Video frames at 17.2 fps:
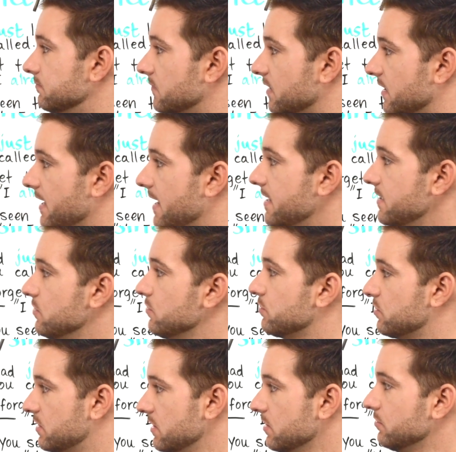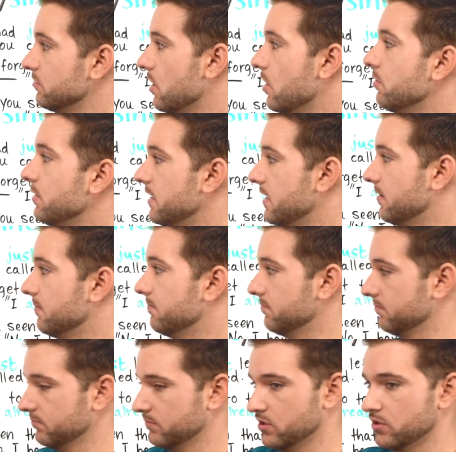Okay, you still know
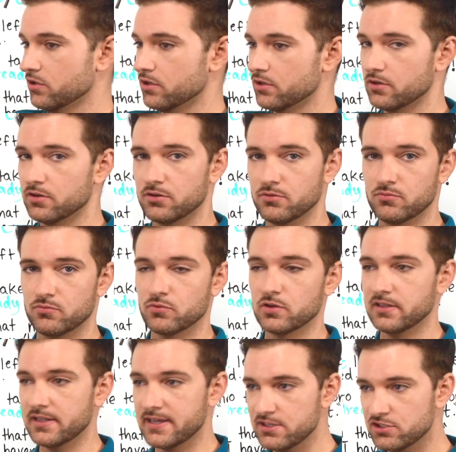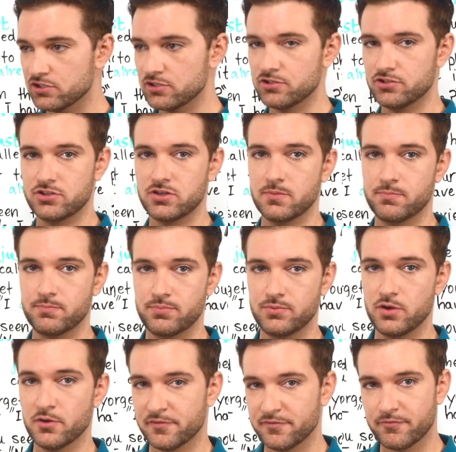him. Your relationship,
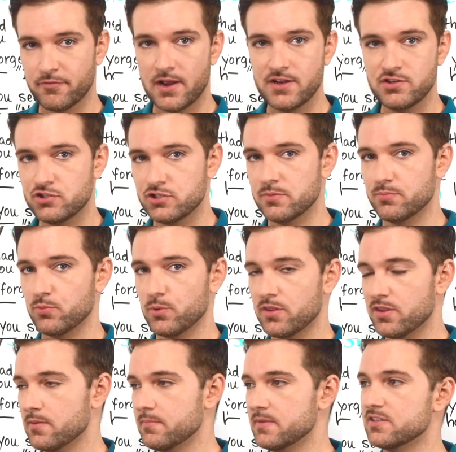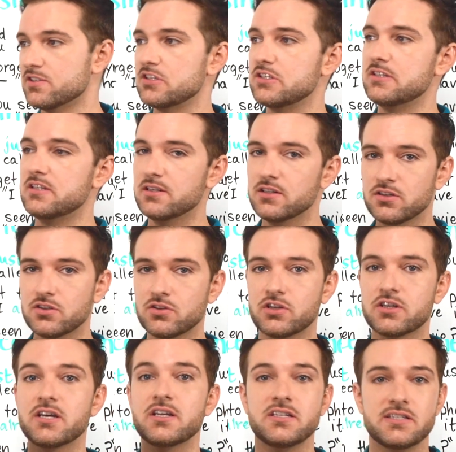your friendship with him is
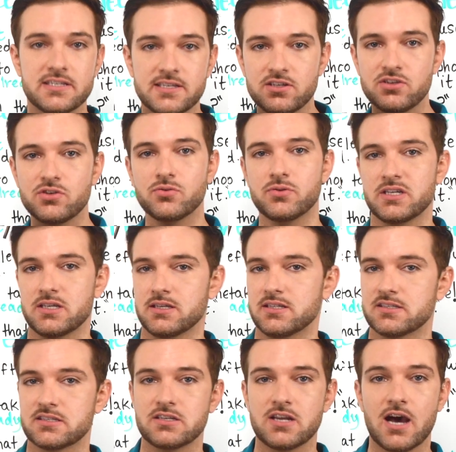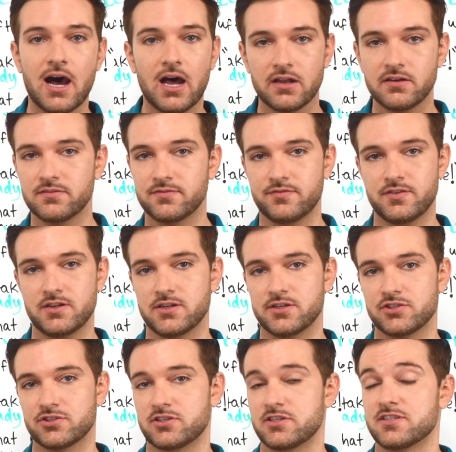still continuing. It's not
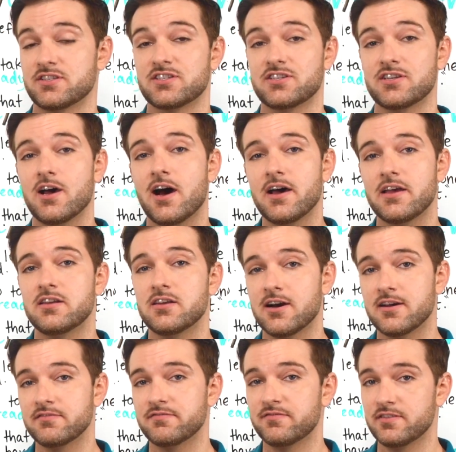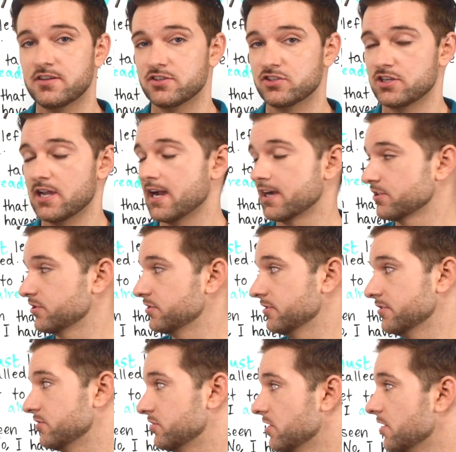unfinished. It's not an unfinished
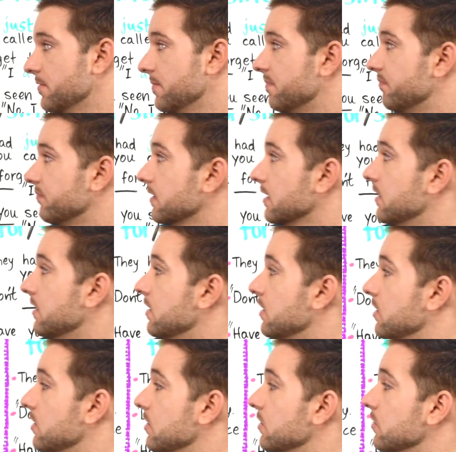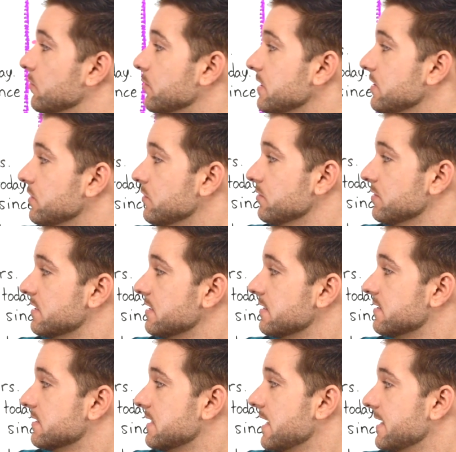action. So we use
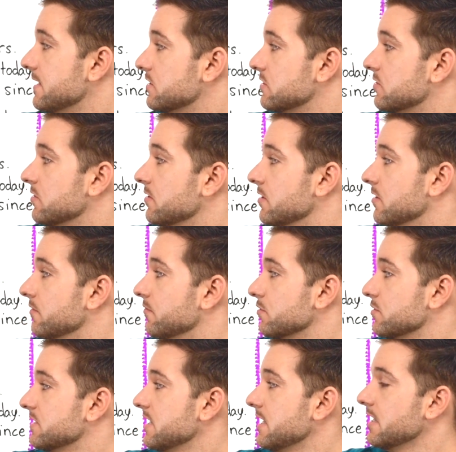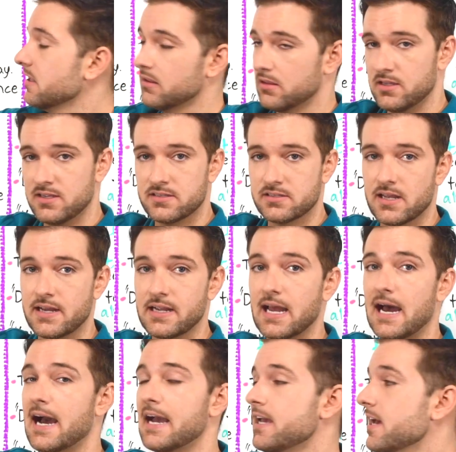this tense for saying things
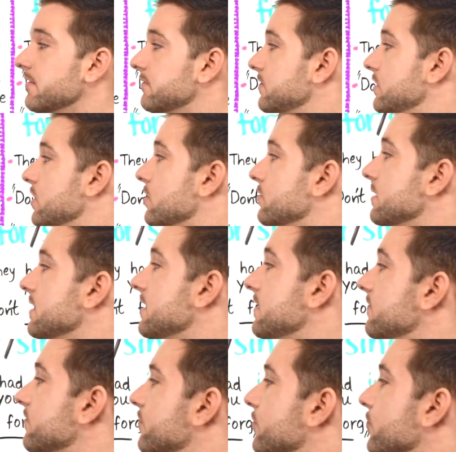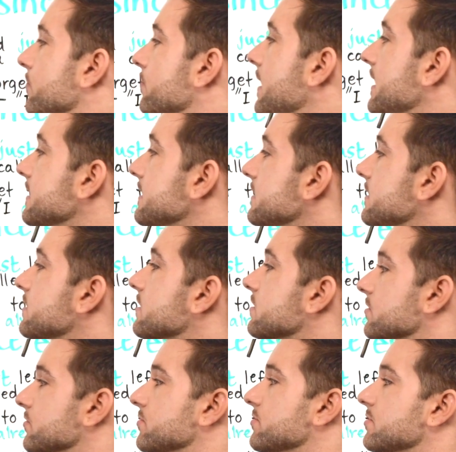like, I have known him for many
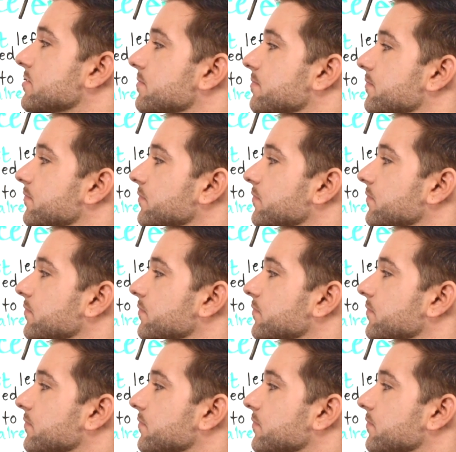years.